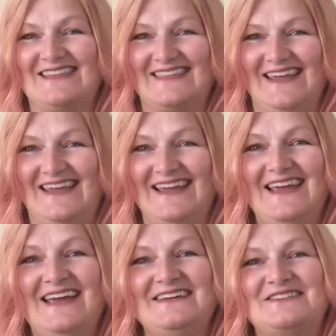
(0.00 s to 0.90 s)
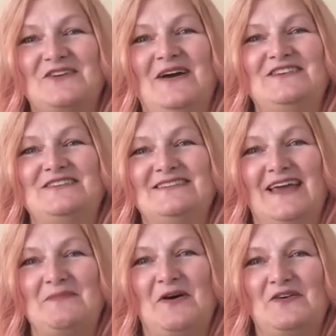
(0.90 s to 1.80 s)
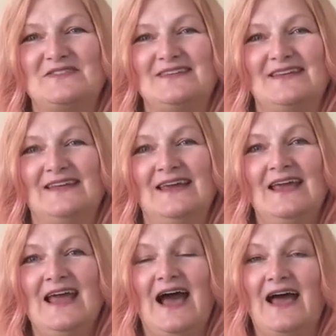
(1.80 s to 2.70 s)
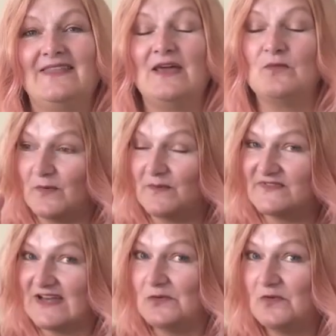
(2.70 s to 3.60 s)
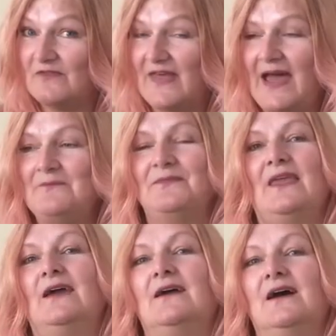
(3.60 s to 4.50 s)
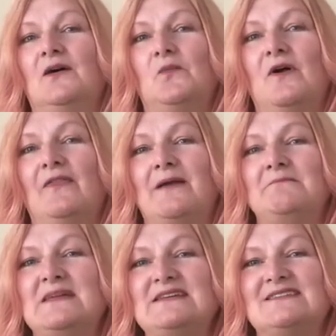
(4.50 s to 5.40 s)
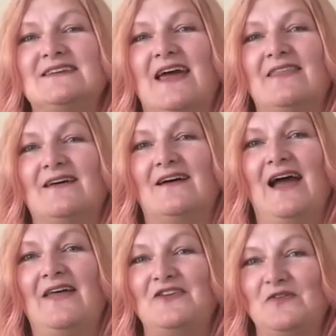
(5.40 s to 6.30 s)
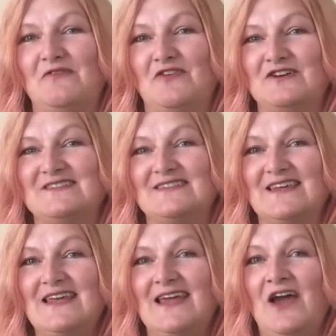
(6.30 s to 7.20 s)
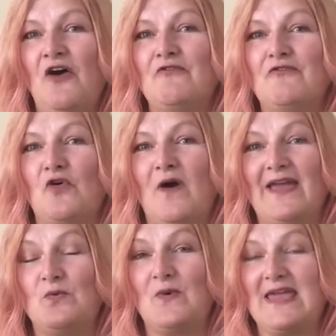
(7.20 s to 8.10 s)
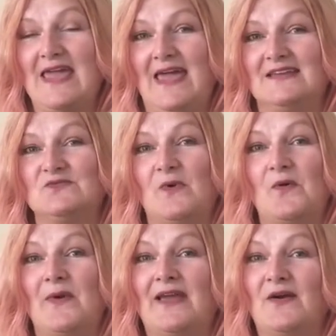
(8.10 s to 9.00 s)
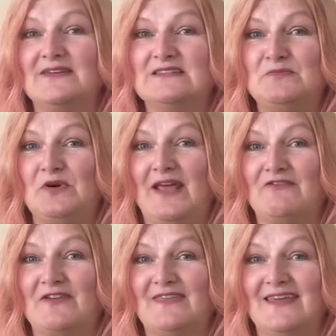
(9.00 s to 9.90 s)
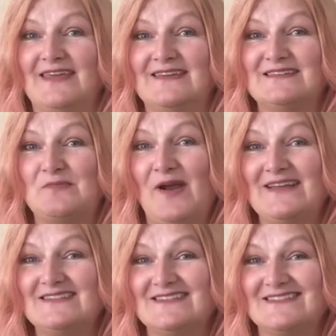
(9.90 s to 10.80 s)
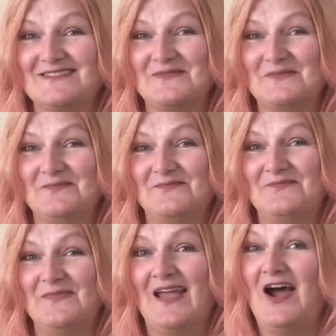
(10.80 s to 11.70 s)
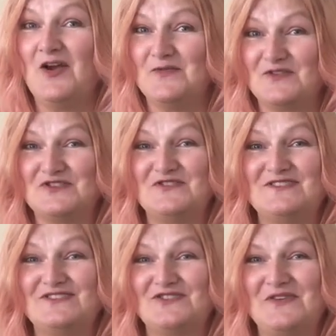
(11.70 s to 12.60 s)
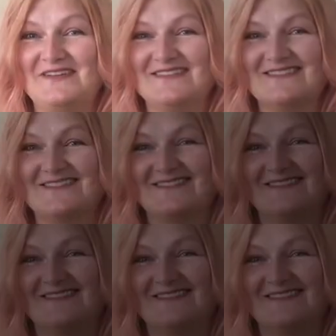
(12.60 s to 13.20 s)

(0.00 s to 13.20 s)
thing to actually take part in. And then when we've done all of that, uh, we'll then meet together at the university for a weekend where we're going to put everything into practice. I hope you'll choose to join us.